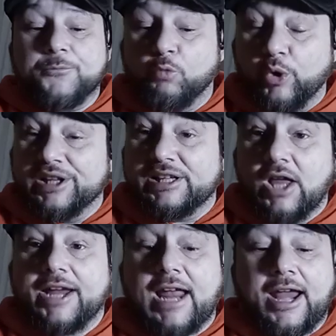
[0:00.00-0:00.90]
Really
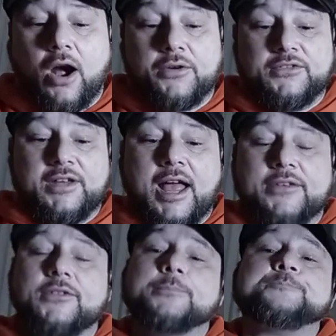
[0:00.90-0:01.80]
like
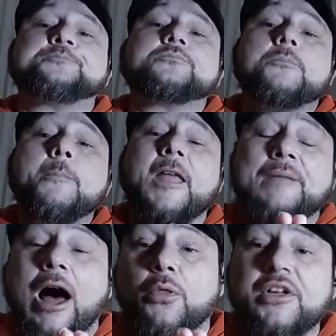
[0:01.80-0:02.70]
ARCS.
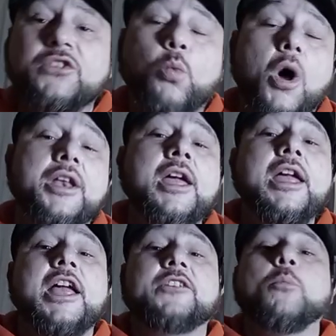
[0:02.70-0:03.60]
Now, this one
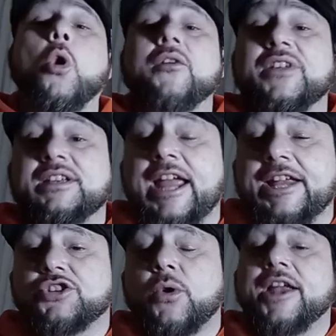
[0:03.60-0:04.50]
is more of a
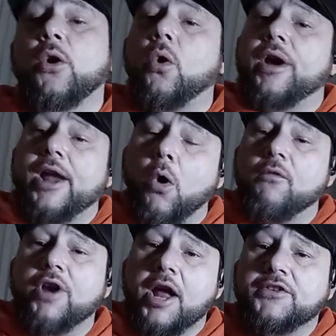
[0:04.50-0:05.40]
day trade or a
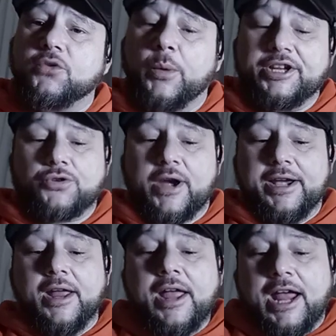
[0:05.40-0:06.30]
overnight swing
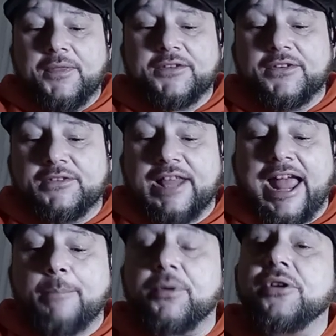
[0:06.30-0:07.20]
trade, and this is
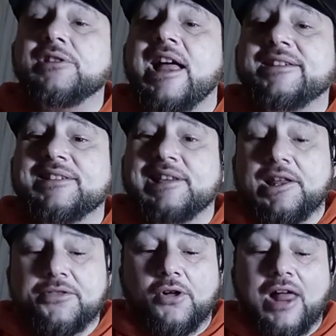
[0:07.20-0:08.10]
Lampert Less
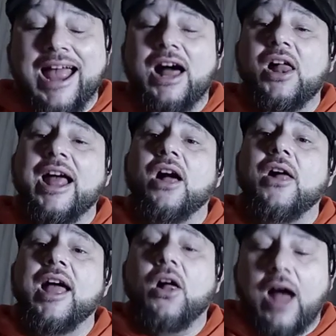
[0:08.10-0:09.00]
Lethal,
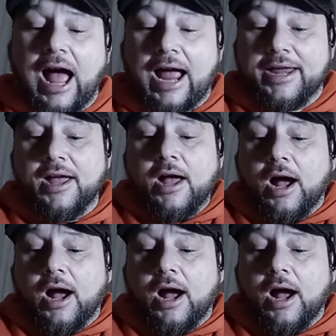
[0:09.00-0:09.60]
LLLI.